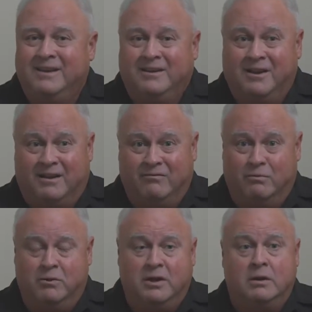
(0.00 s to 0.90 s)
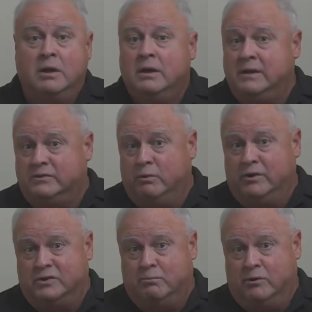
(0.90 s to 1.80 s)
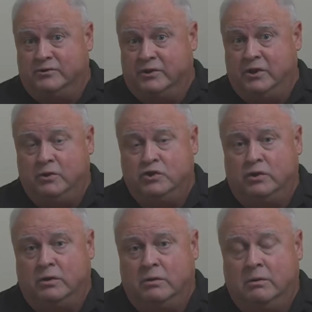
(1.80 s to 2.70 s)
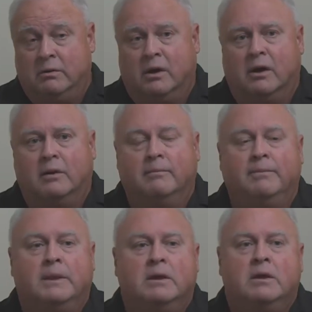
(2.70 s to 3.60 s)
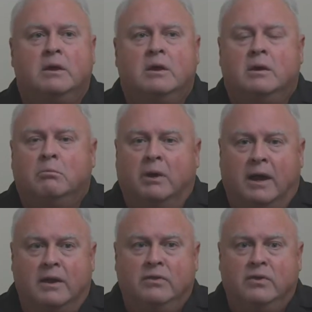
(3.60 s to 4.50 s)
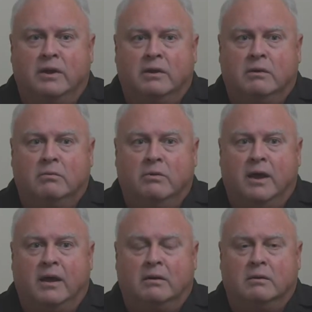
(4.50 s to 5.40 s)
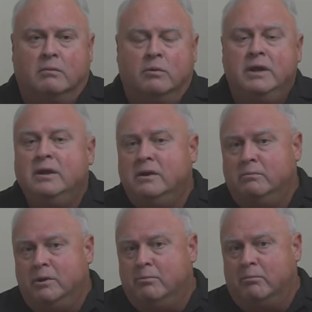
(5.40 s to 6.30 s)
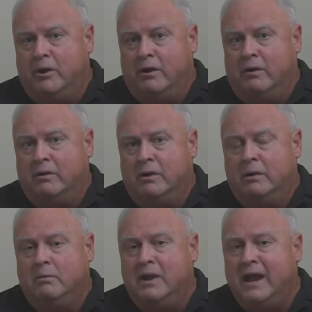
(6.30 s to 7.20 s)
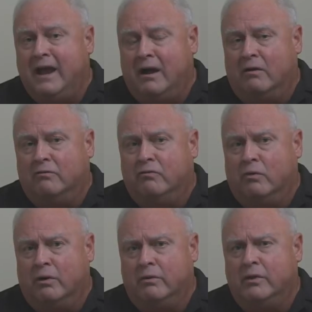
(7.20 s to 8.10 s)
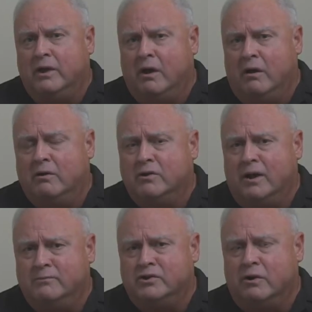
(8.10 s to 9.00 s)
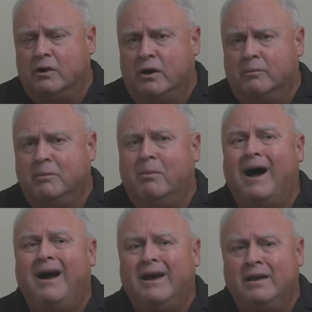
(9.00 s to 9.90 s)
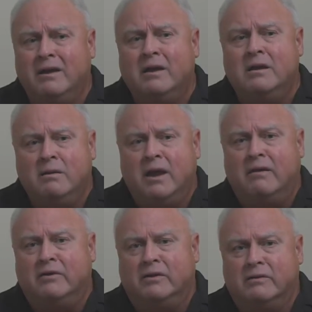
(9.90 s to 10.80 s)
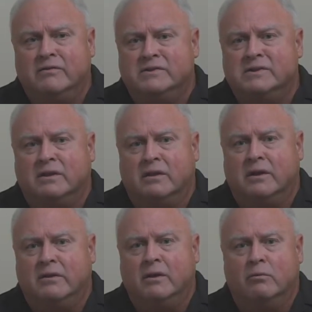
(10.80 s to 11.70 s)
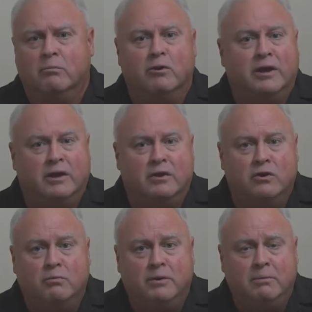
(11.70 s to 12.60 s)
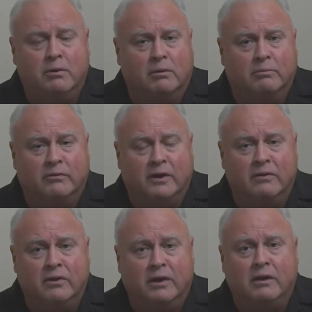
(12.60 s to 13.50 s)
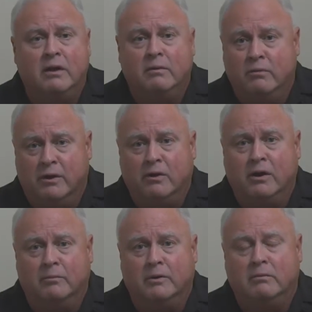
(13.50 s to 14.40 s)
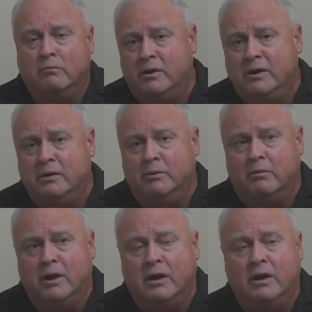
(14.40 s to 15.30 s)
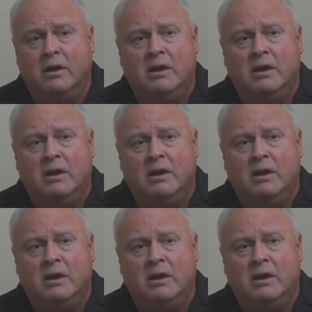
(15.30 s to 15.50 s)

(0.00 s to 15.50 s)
God forbid, it's when there's persecution. But I think that we need to be prepared now for the harder times that are coming by having the facility that will bring in new people, because I think they're coming. We need to be ready.